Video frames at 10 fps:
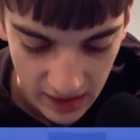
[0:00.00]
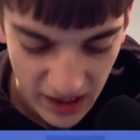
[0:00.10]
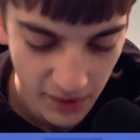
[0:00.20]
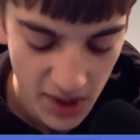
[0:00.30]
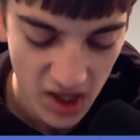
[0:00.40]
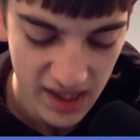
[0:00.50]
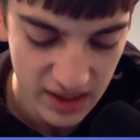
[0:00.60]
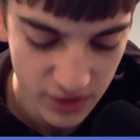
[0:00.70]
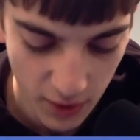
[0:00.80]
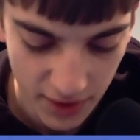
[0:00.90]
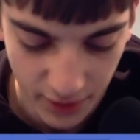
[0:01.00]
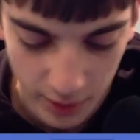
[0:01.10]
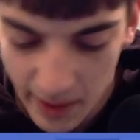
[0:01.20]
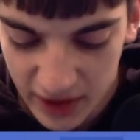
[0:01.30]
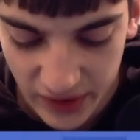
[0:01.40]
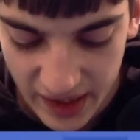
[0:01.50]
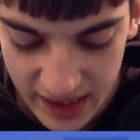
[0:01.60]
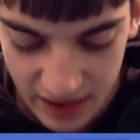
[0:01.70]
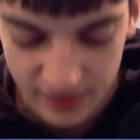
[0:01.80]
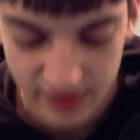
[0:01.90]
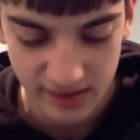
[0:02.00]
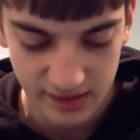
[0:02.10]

we are into our 3rd match right here. This is